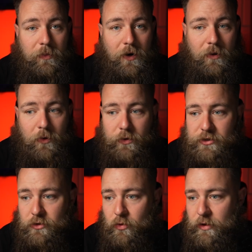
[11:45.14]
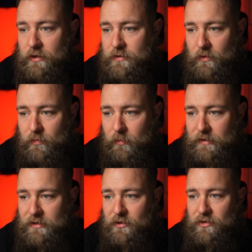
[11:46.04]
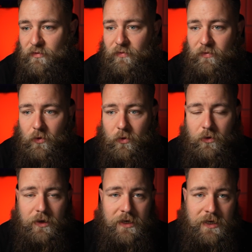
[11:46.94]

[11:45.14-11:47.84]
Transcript: park multi-story because it will probably touch the floor.